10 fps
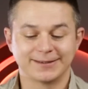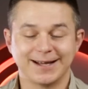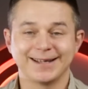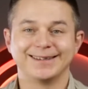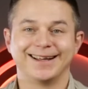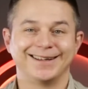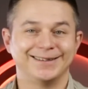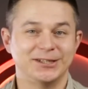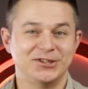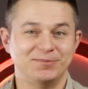Unlike
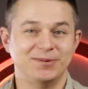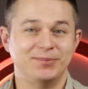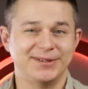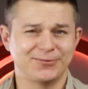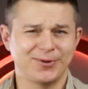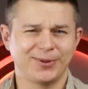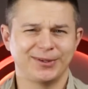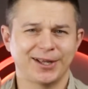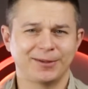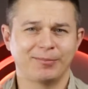the GBBs, we will
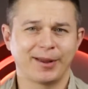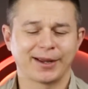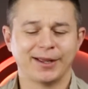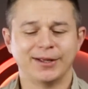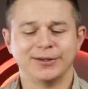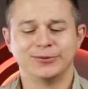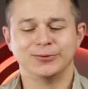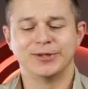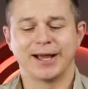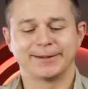get back to
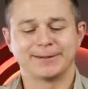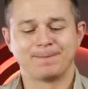that.